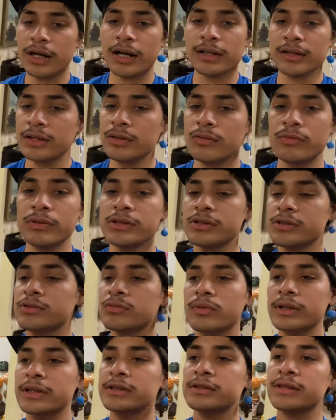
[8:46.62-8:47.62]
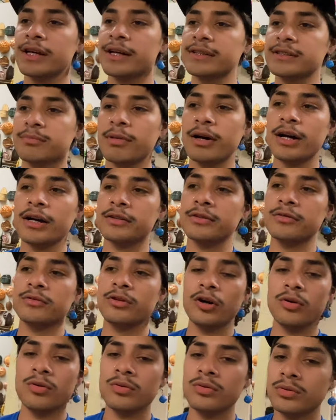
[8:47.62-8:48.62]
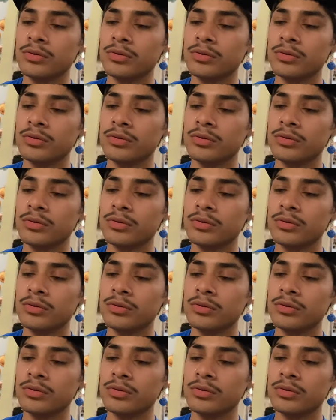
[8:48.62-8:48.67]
I think we just reached that spot, you know?